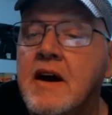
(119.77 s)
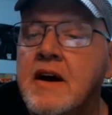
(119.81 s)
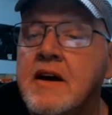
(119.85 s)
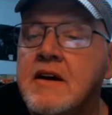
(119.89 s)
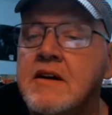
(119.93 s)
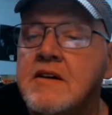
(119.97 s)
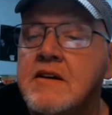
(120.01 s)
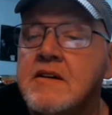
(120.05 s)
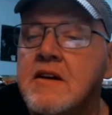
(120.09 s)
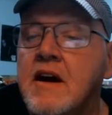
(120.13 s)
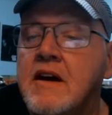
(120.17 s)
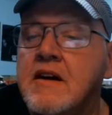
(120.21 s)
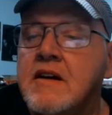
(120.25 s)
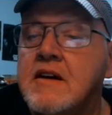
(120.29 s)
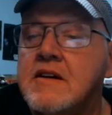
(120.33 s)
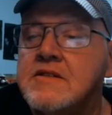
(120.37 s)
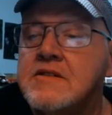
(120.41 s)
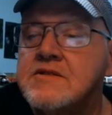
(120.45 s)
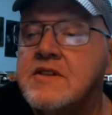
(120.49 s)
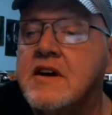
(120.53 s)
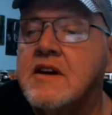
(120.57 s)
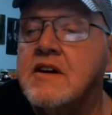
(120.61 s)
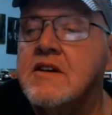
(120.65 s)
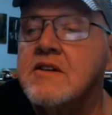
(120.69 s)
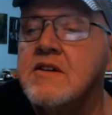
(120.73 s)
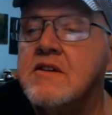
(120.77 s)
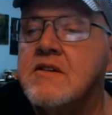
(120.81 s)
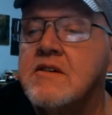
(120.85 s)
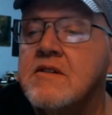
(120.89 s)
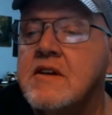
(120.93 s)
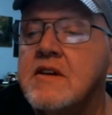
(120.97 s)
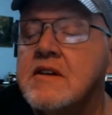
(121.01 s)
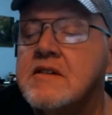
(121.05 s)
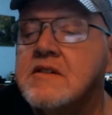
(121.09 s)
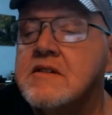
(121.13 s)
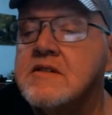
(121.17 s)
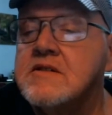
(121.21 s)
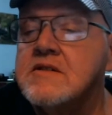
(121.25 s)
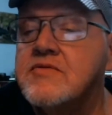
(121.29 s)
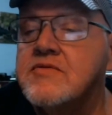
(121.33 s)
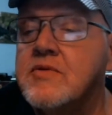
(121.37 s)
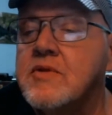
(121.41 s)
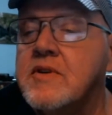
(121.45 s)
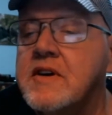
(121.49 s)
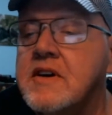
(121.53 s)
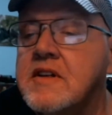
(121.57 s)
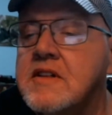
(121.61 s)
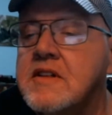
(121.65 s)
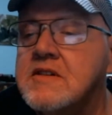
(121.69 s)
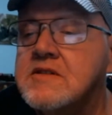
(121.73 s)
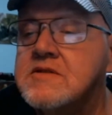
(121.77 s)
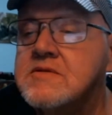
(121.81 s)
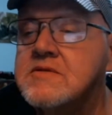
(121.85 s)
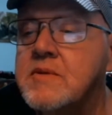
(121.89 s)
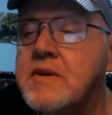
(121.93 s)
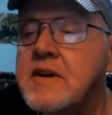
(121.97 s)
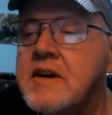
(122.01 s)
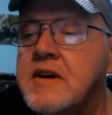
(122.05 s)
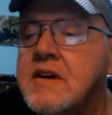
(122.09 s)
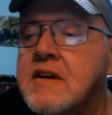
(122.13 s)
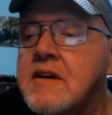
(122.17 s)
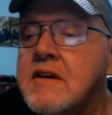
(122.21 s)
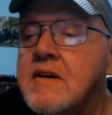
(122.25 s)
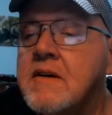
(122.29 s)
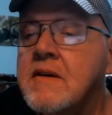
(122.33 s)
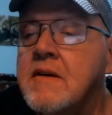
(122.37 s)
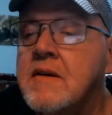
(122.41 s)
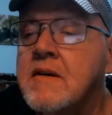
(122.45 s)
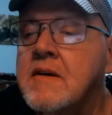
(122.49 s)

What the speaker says: I guess I can do that just for you this week.